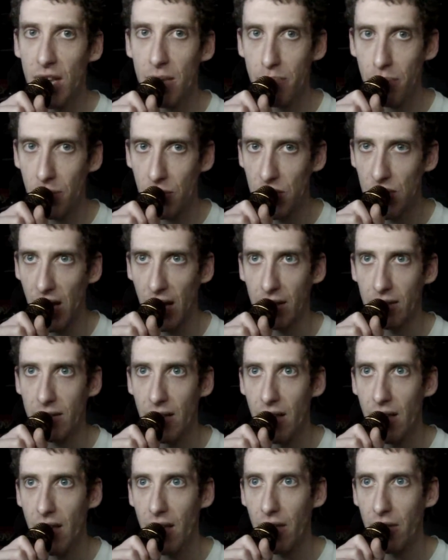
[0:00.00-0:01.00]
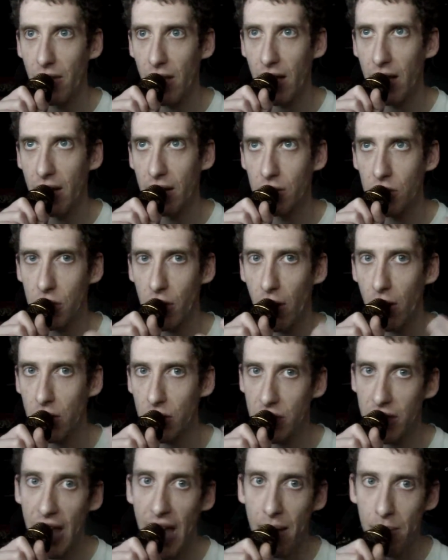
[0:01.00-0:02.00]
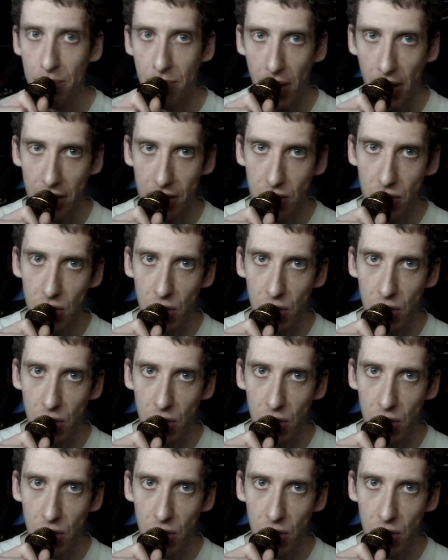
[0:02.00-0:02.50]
10%, then charge that much.